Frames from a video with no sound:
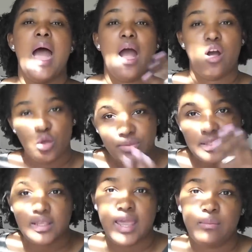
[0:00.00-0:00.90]
i hope
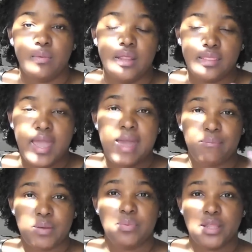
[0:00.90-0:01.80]
that the the
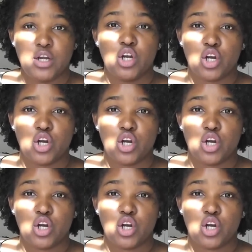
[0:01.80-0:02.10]
happy planner